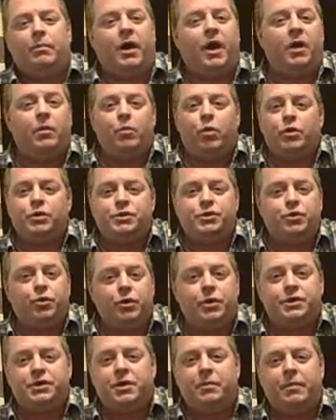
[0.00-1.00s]
buying more
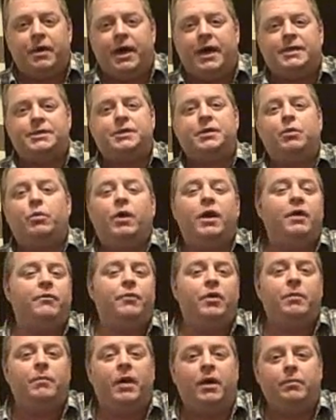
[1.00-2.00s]
storage capacity,
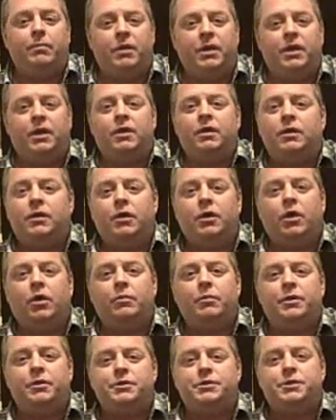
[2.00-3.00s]
whatever it might be,
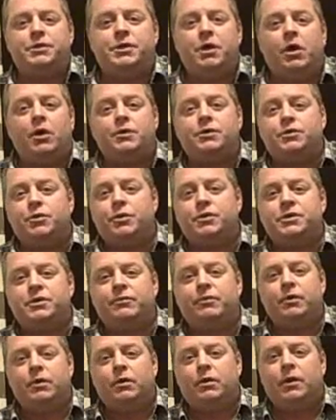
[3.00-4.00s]
but there's just all
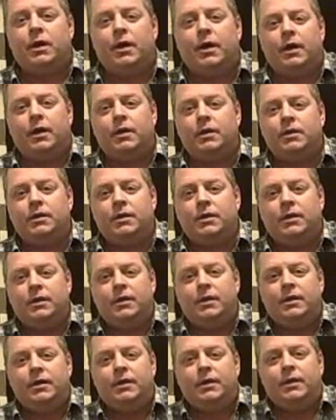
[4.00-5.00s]
sorts of little
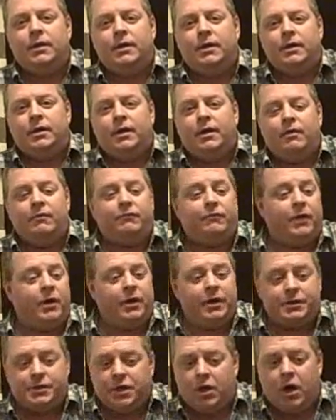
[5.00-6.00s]

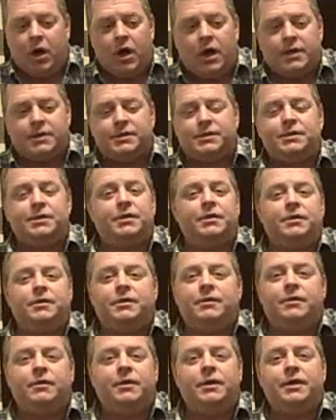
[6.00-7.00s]
various costs
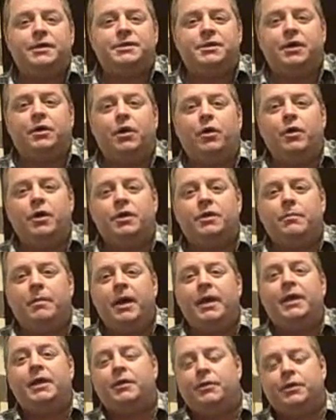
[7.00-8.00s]
and things that go into
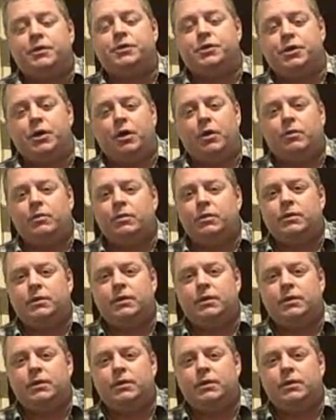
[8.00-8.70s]
making this show.